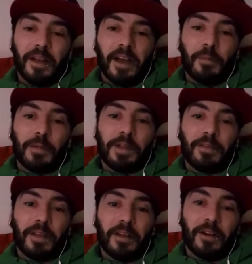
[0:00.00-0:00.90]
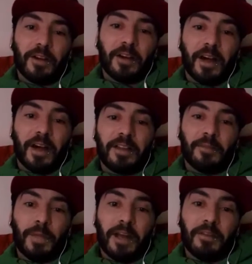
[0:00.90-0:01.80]
I believe that I
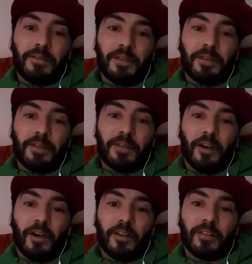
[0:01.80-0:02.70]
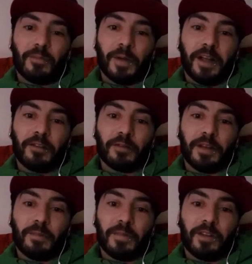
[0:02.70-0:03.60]
can manifest all of my
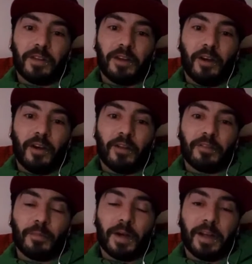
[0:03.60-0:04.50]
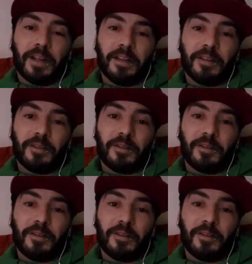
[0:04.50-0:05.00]
dreams and all of my